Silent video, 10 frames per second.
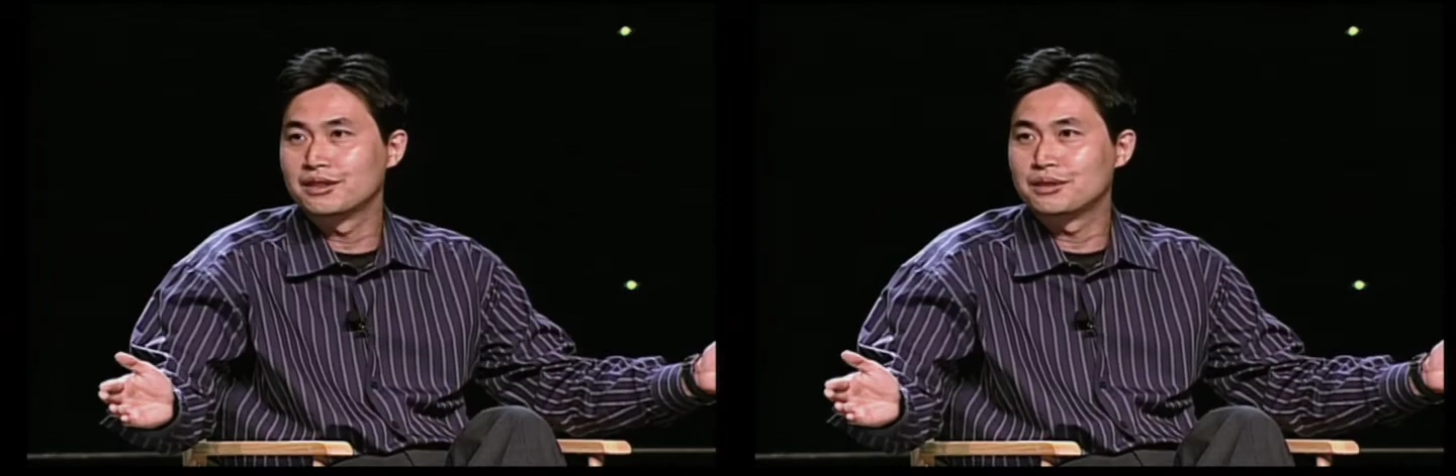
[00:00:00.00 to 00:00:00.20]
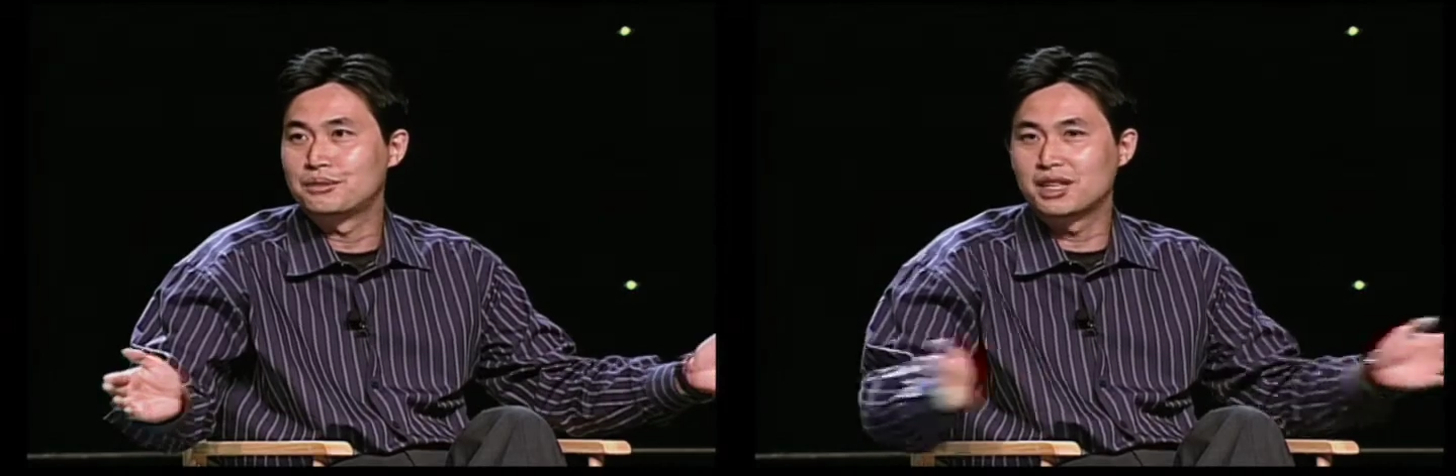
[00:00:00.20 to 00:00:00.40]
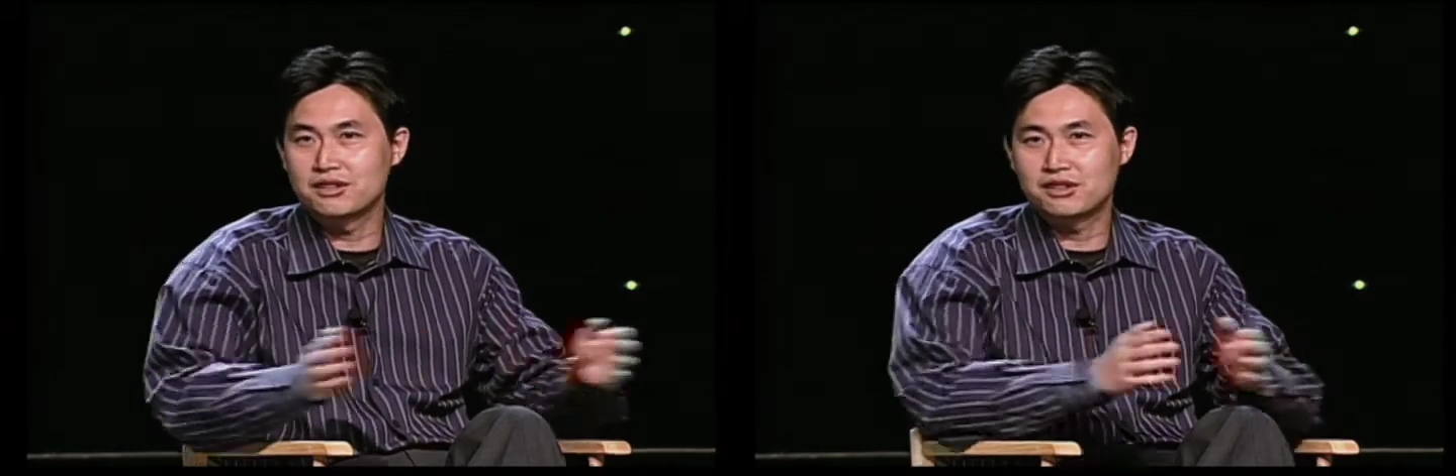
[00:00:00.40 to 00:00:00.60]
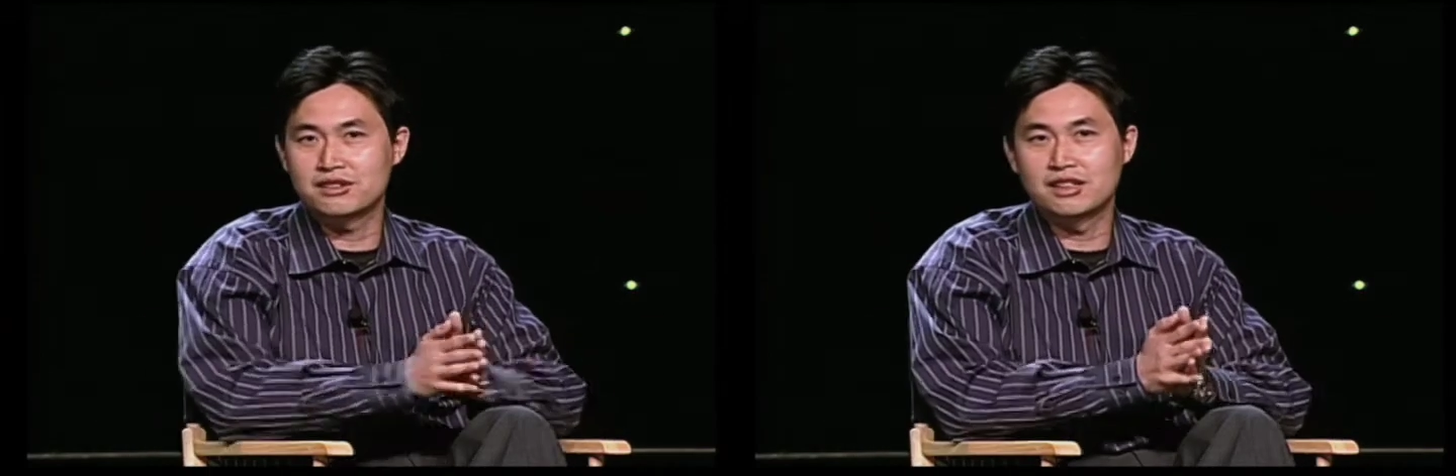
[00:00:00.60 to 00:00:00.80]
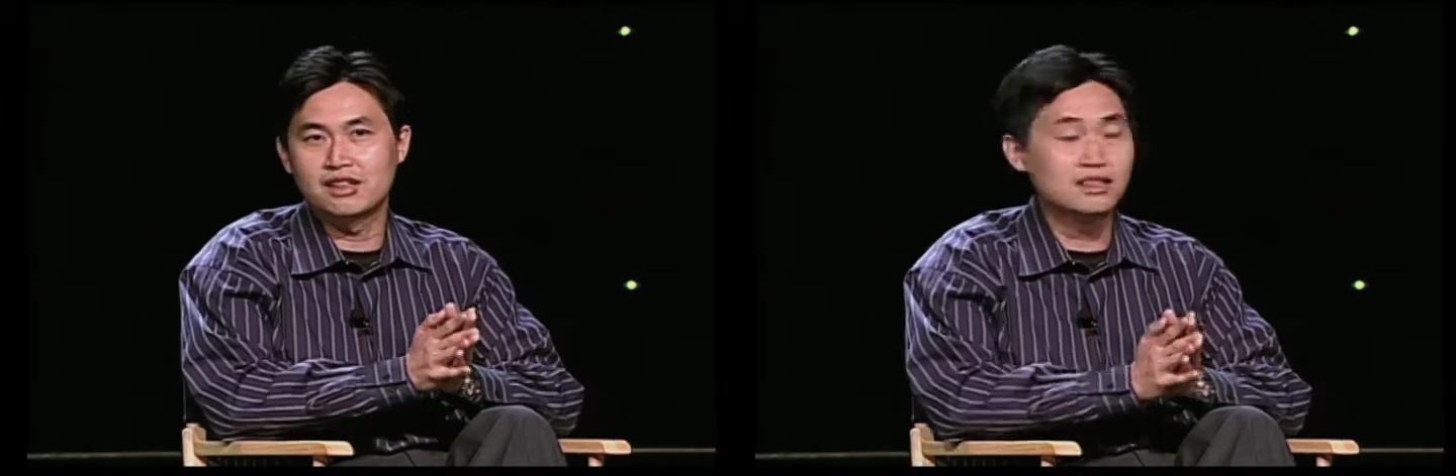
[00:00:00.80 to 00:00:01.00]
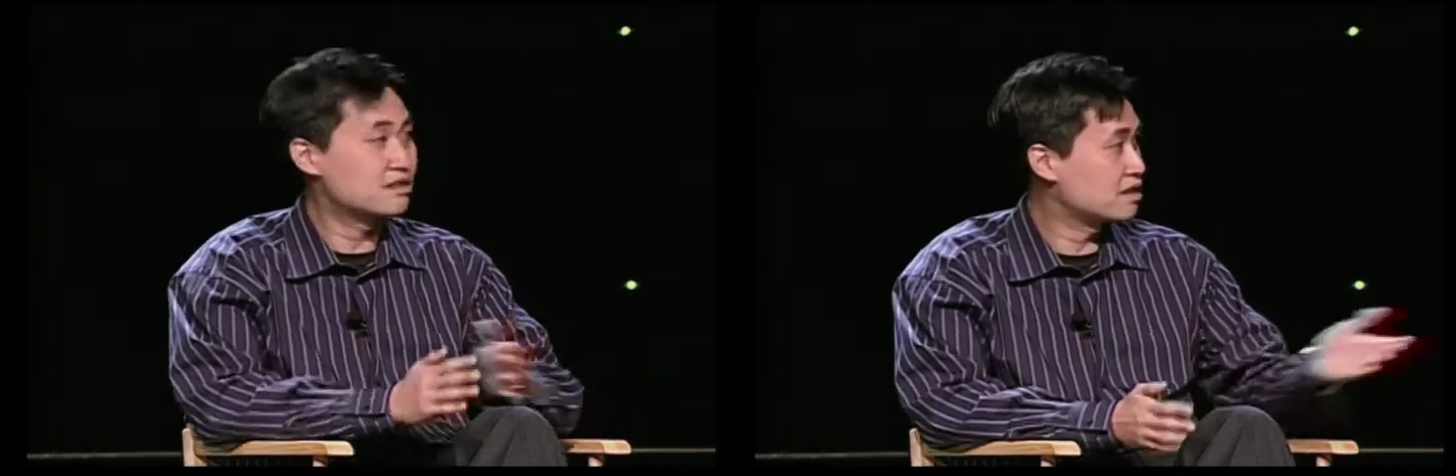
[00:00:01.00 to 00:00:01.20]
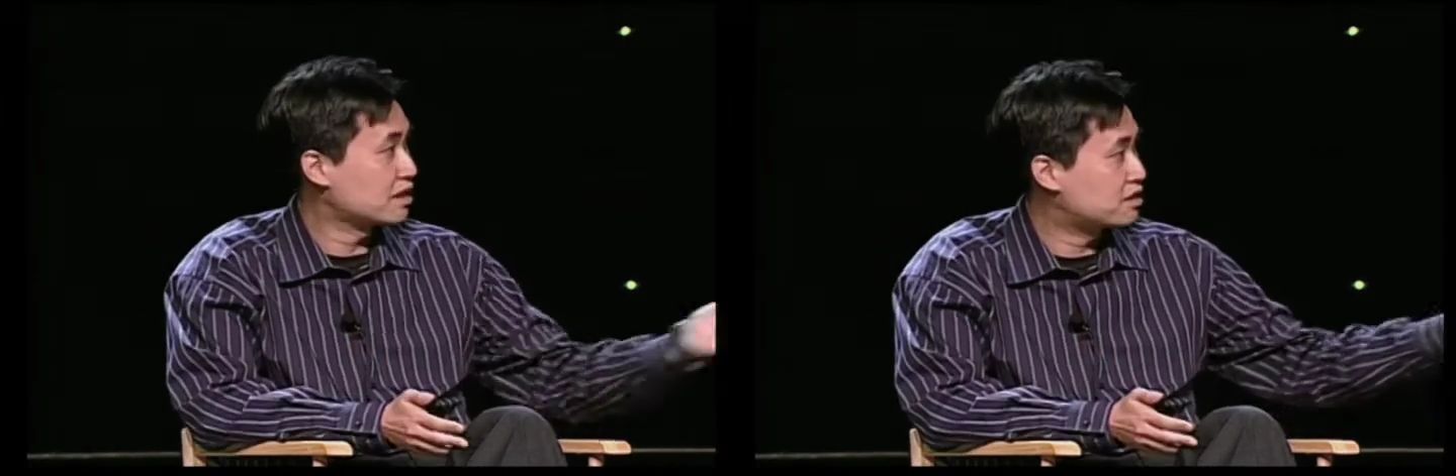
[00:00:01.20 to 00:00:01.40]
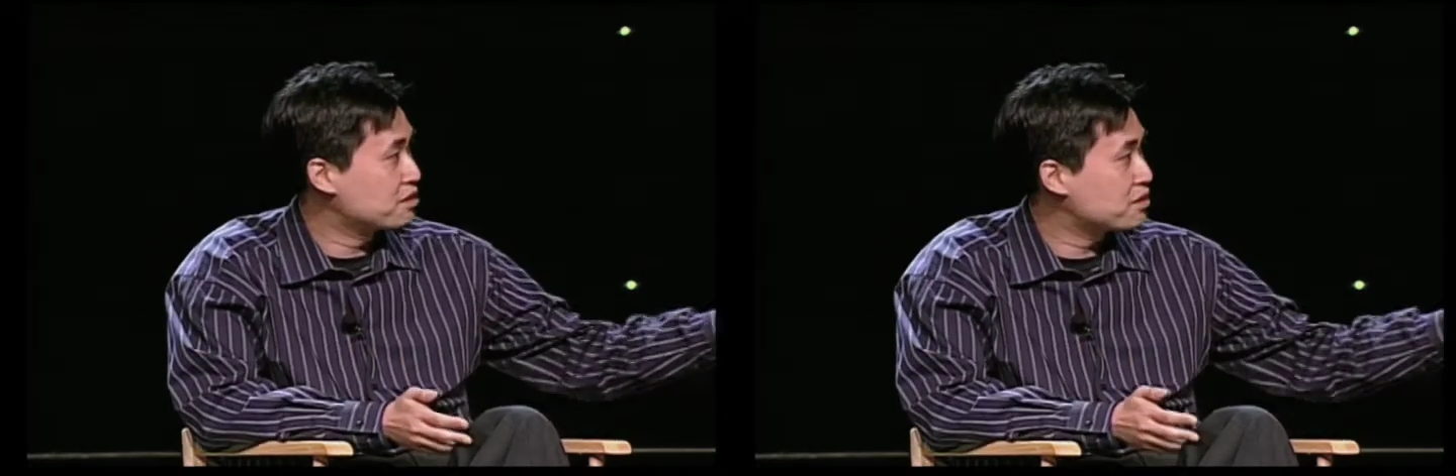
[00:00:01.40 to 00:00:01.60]
right? It's just another, just like
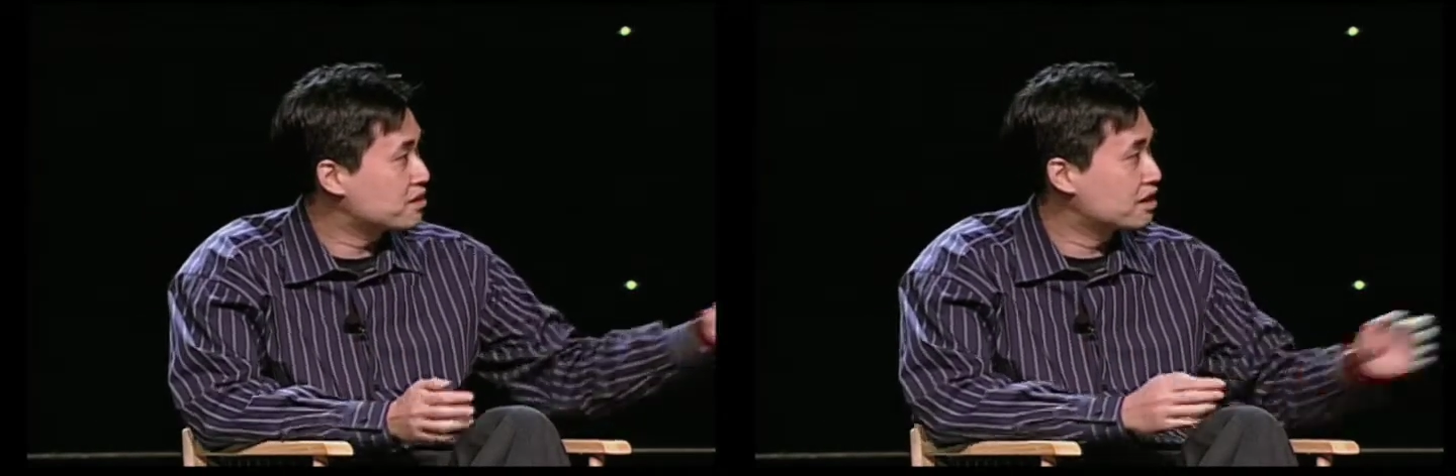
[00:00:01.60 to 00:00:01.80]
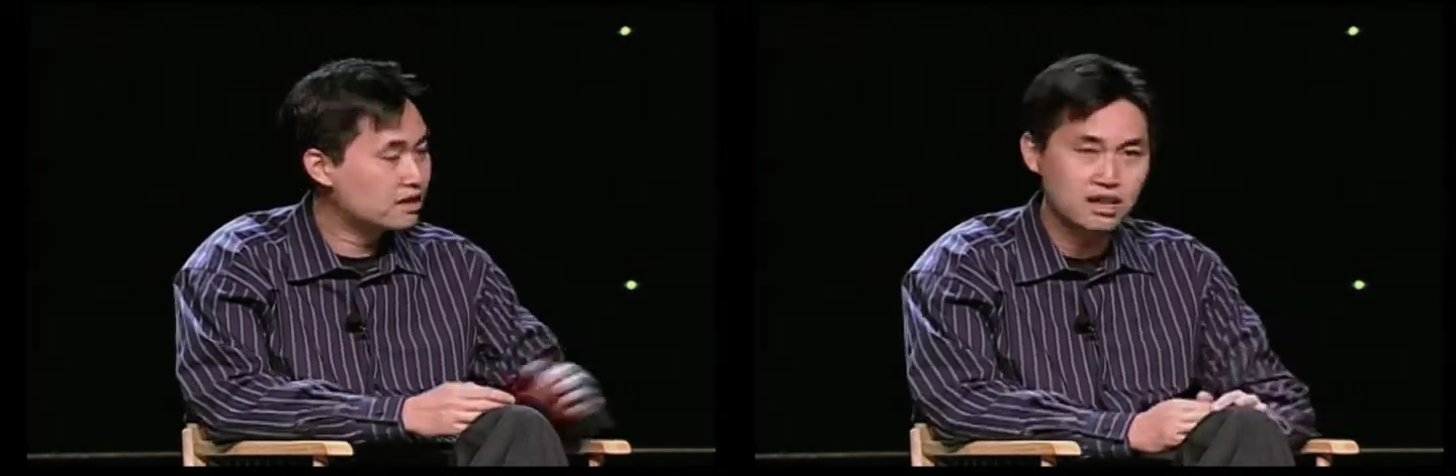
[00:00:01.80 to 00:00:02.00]
Sergio was saying,